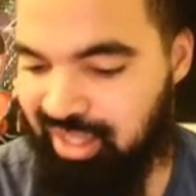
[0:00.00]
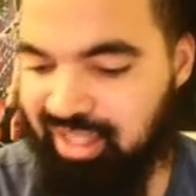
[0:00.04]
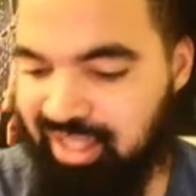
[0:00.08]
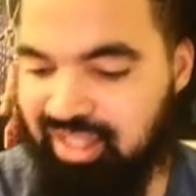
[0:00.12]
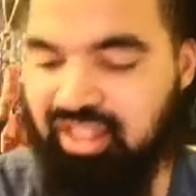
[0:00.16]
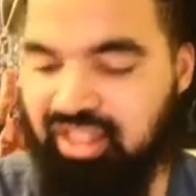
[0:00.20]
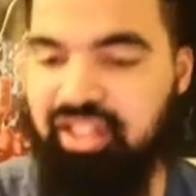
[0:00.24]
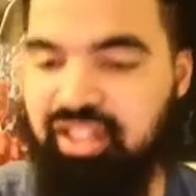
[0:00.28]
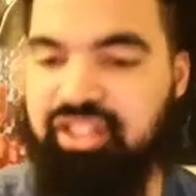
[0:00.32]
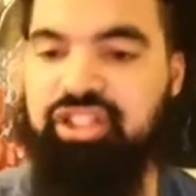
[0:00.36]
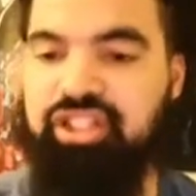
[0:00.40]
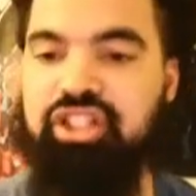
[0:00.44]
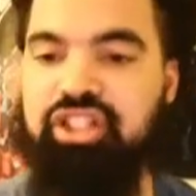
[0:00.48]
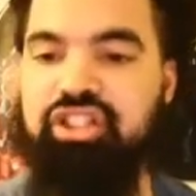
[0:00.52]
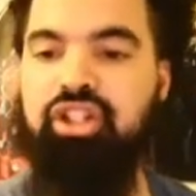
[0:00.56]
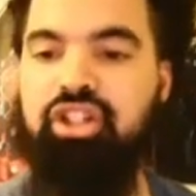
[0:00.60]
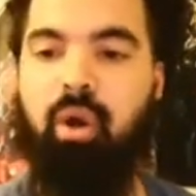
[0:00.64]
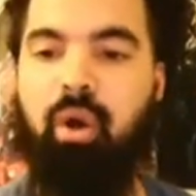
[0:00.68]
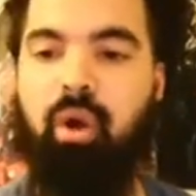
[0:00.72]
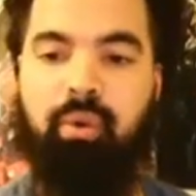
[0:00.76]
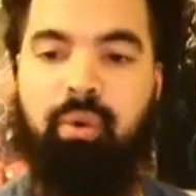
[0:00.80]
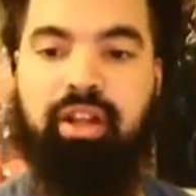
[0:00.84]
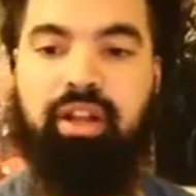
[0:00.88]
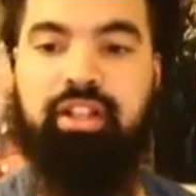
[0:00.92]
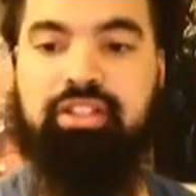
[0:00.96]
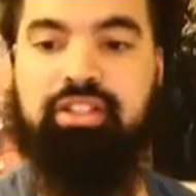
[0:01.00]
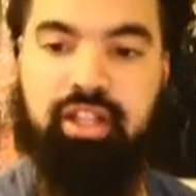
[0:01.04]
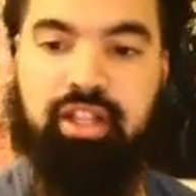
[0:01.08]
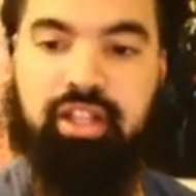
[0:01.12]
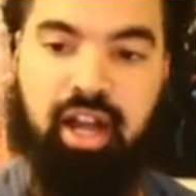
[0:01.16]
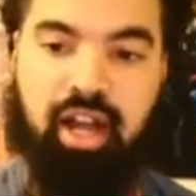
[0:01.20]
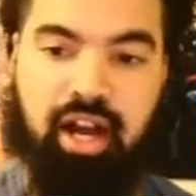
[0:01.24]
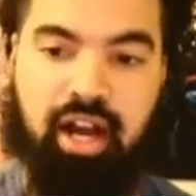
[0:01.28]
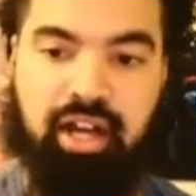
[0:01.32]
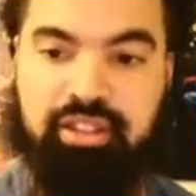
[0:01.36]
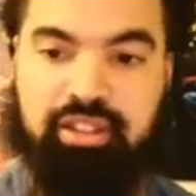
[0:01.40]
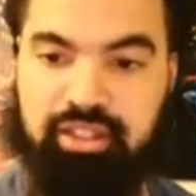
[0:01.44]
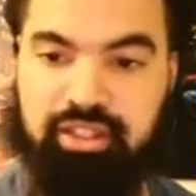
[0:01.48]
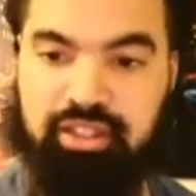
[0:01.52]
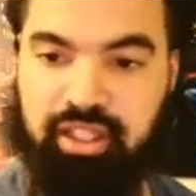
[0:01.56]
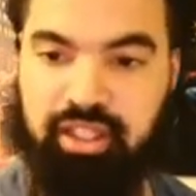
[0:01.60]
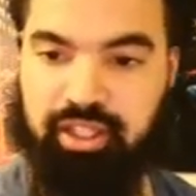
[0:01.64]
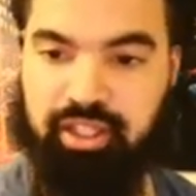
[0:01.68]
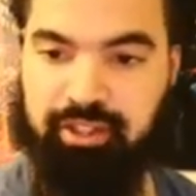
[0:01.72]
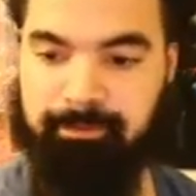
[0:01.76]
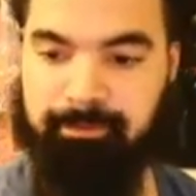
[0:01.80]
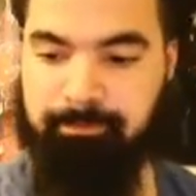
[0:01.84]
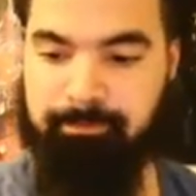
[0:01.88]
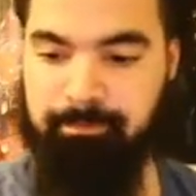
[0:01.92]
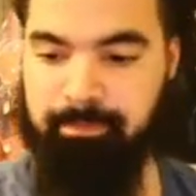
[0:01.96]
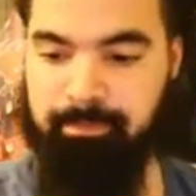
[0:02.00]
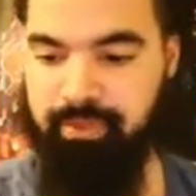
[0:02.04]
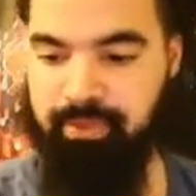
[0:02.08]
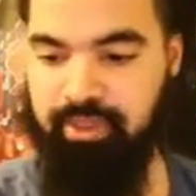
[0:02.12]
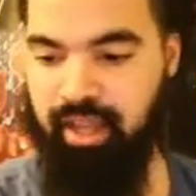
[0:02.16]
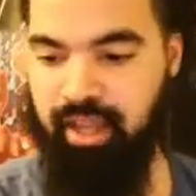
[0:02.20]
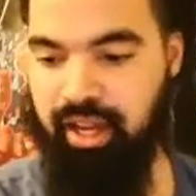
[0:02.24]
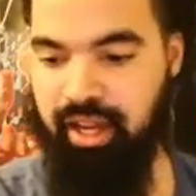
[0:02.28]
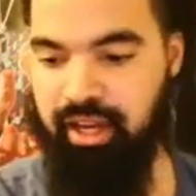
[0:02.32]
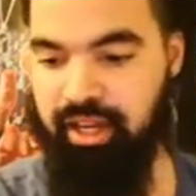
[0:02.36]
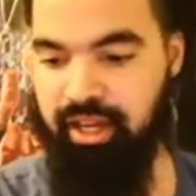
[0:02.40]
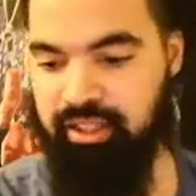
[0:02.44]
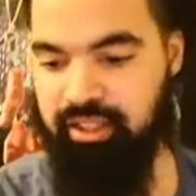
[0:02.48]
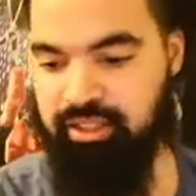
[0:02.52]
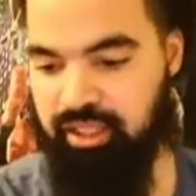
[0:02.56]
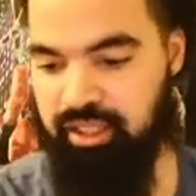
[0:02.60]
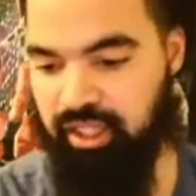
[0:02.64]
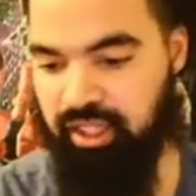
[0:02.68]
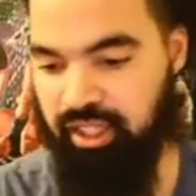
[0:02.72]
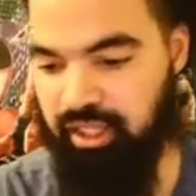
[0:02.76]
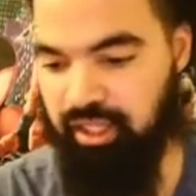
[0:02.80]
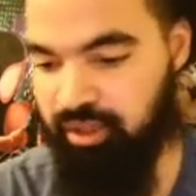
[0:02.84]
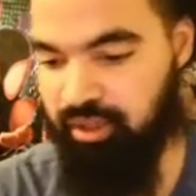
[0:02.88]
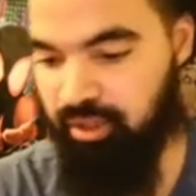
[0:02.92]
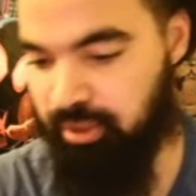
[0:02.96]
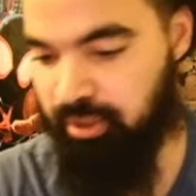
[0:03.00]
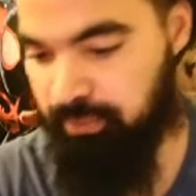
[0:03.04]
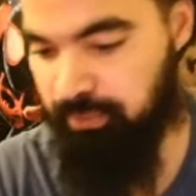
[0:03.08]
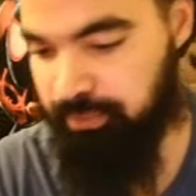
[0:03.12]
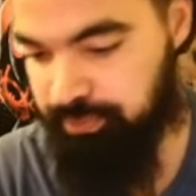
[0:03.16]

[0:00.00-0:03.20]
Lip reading: Let's just go into content that is here.